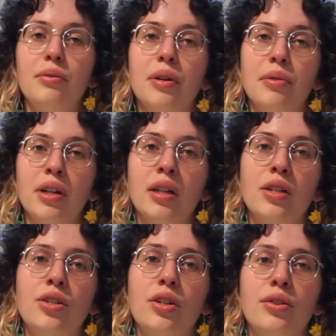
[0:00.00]
what we're going
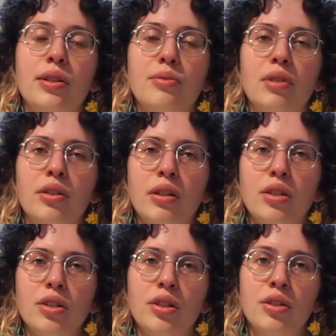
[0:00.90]
to do is we're going
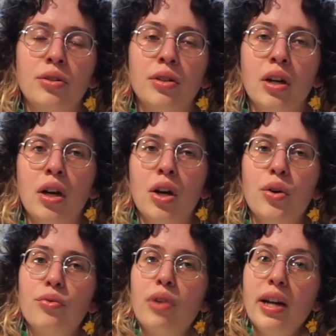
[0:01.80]
to
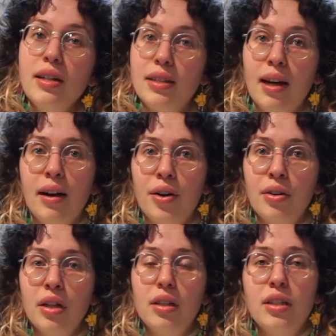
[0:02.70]
write
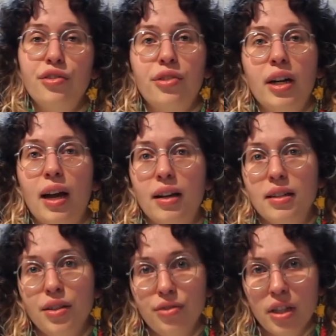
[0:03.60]
down different
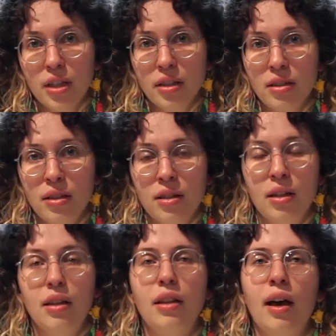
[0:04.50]
activities
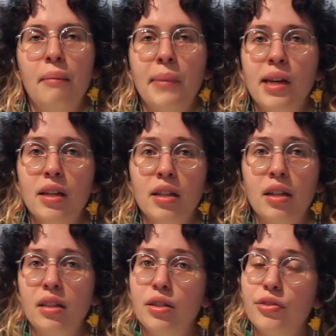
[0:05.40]
that make
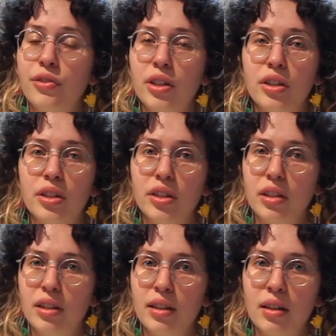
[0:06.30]
us feel
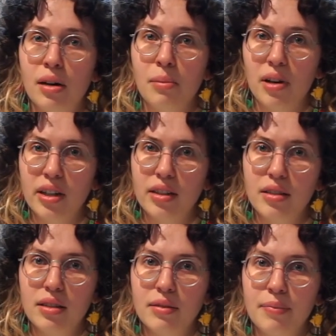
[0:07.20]
good in our bodies.